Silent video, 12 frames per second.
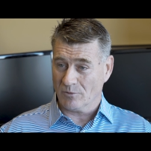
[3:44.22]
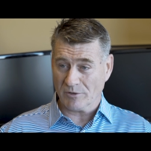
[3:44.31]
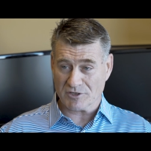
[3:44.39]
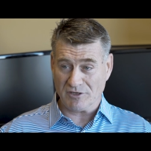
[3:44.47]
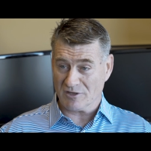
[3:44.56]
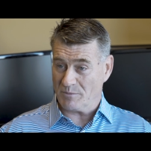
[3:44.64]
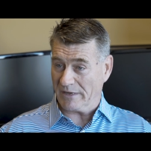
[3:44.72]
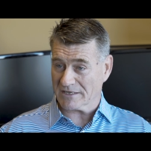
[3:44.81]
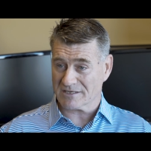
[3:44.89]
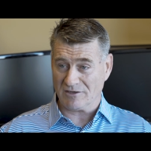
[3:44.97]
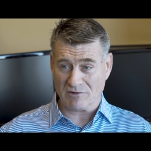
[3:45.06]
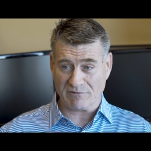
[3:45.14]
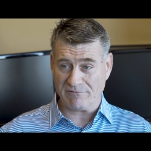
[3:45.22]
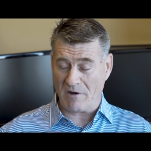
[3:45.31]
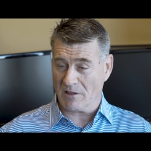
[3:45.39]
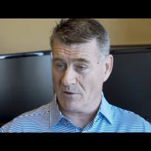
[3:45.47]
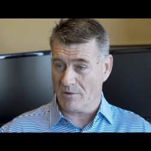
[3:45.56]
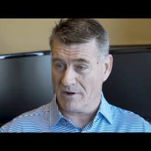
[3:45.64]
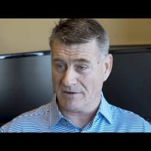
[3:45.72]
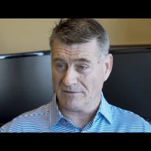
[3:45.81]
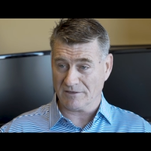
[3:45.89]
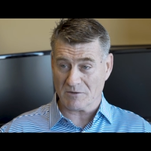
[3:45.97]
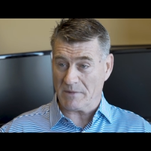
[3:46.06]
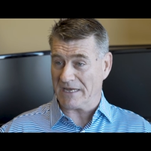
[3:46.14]
Wish you the best in your
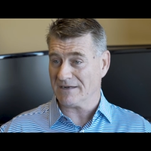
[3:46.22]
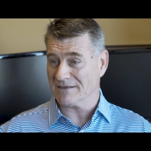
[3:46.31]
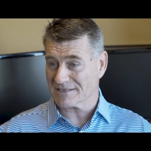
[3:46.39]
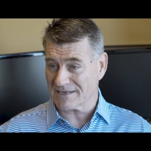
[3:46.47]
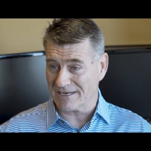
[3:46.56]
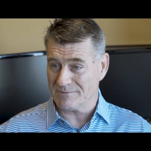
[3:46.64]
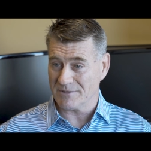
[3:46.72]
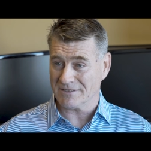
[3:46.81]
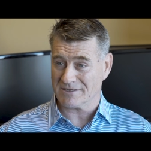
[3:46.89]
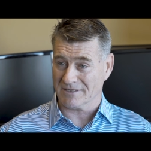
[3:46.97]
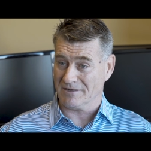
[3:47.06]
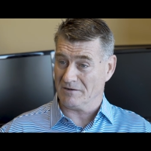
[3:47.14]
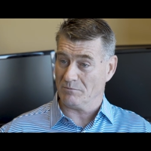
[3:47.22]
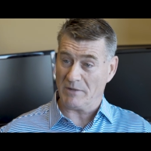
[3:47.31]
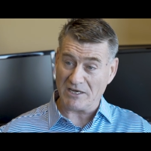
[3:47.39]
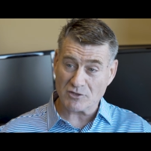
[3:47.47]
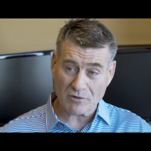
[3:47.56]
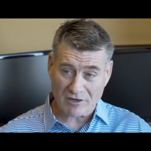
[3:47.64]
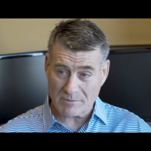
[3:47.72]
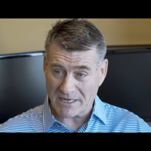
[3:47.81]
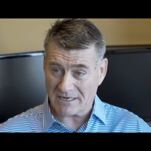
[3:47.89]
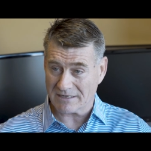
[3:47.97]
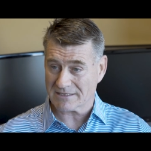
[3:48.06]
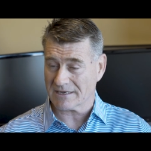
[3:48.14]
follow-on command assignments and major
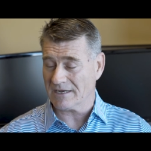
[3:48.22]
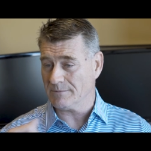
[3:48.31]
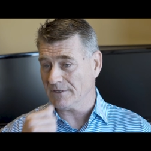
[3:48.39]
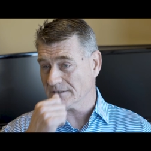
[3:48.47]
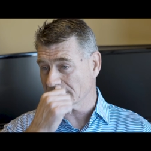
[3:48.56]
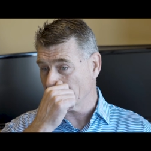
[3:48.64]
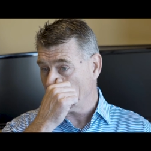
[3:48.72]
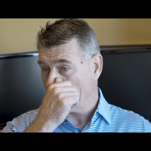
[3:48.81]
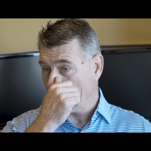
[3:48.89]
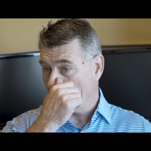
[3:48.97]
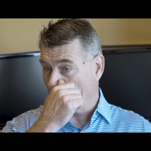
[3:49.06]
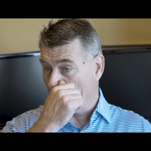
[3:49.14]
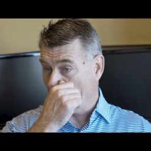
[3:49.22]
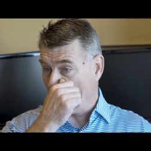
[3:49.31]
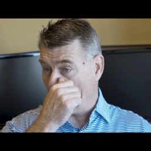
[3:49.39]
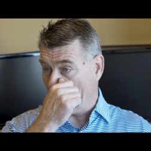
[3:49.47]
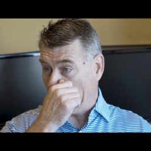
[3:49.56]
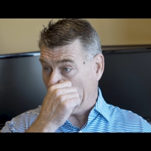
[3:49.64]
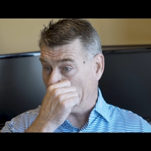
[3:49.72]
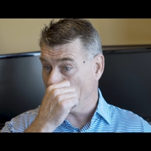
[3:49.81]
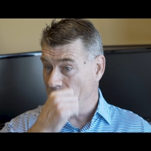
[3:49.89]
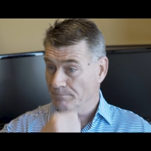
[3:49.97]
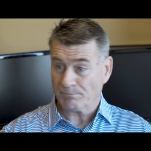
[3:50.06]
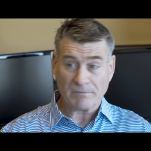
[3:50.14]
command assignments. Uh,
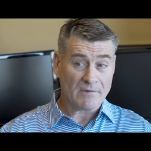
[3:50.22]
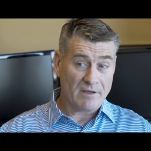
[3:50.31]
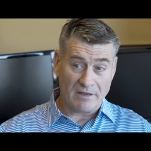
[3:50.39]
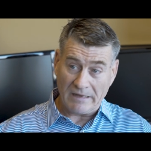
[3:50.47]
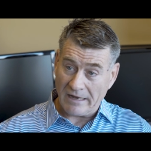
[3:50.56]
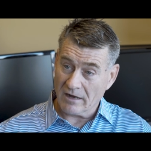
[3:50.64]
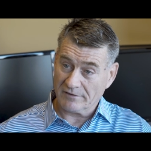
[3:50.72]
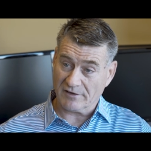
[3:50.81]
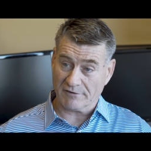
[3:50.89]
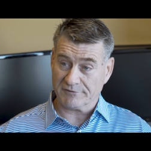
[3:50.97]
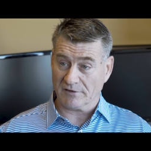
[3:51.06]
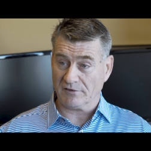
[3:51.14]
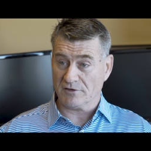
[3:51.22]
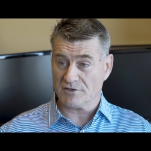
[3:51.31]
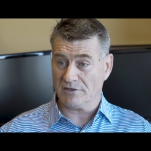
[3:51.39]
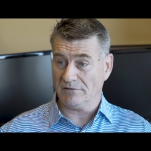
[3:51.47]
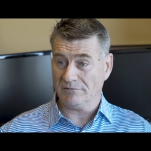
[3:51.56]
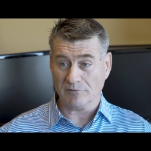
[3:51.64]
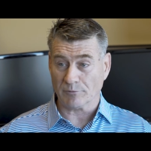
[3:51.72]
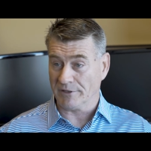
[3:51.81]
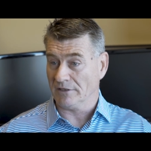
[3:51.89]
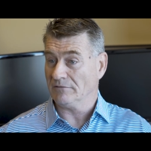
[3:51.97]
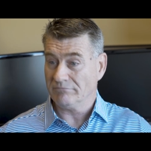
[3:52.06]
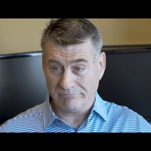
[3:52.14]
and tough decision.
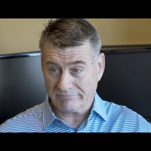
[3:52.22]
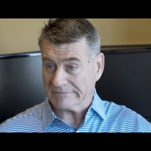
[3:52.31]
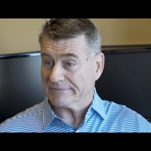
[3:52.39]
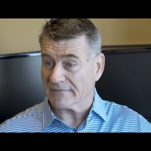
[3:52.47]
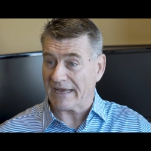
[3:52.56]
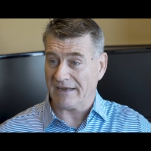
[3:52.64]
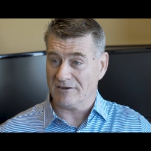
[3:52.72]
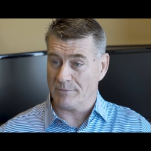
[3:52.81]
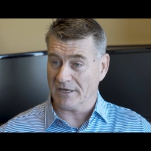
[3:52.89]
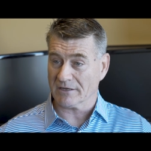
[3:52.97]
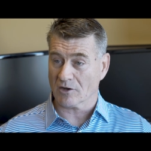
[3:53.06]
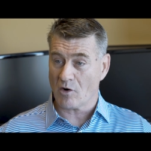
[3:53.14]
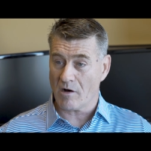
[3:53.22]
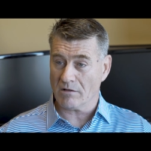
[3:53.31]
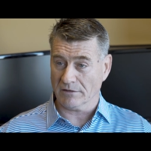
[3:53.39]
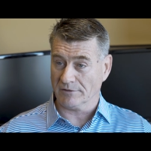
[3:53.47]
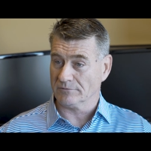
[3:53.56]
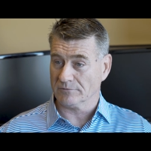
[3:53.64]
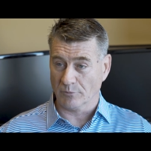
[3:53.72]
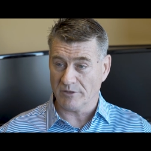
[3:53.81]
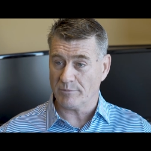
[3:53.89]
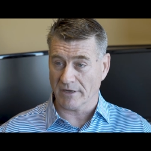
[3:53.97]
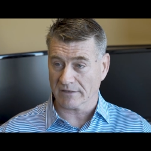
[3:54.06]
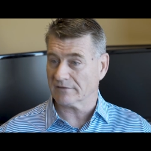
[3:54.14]
We had to make a call and we
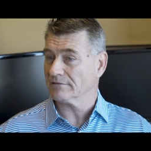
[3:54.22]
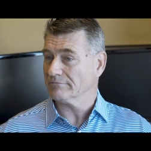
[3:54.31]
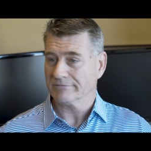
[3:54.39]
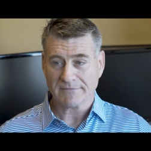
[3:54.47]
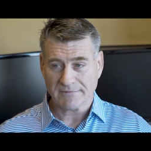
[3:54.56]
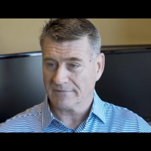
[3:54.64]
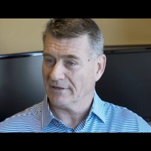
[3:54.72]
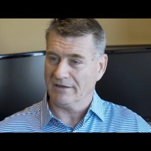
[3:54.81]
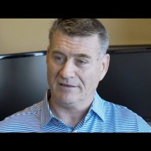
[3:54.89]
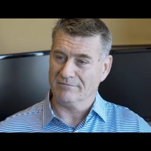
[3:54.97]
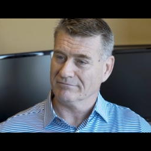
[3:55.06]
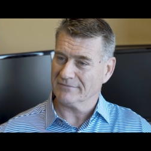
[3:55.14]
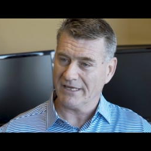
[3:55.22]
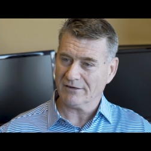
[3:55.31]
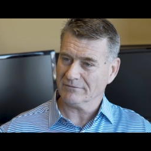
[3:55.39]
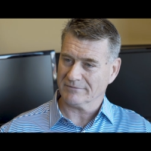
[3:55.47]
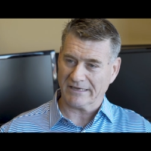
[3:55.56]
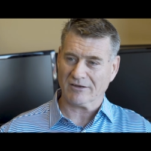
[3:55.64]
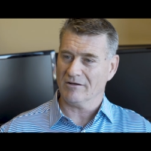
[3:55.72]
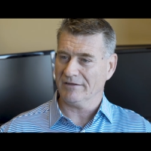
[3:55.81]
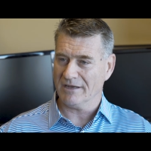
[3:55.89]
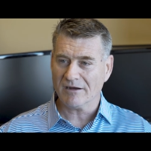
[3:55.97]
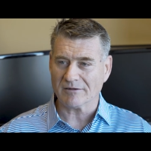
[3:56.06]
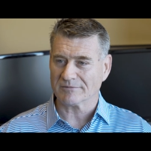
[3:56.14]
picked, and you know, they call
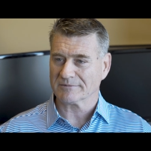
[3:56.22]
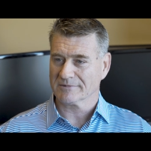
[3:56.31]
you out.